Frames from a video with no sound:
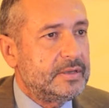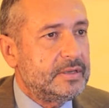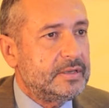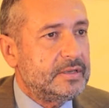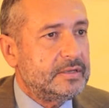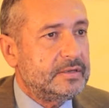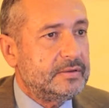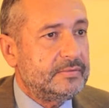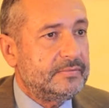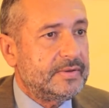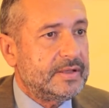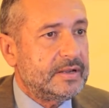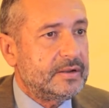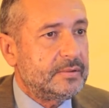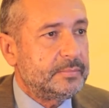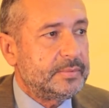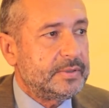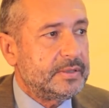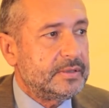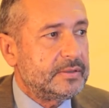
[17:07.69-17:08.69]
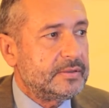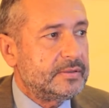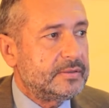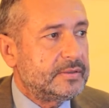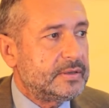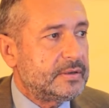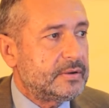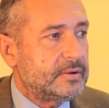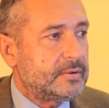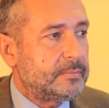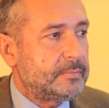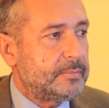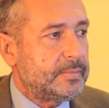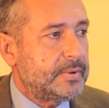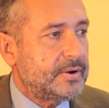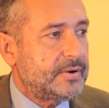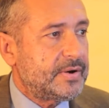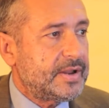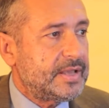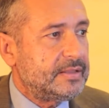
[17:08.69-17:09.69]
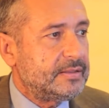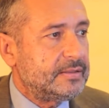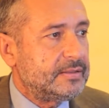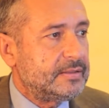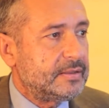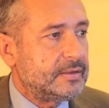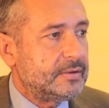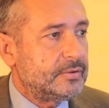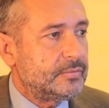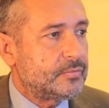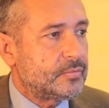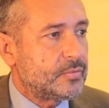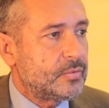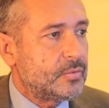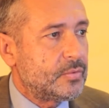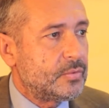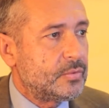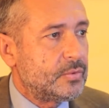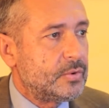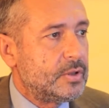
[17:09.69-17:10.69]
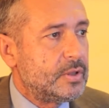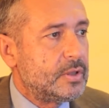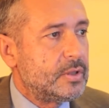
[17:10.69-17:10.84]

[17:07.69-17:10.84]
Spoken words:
in developing their parental role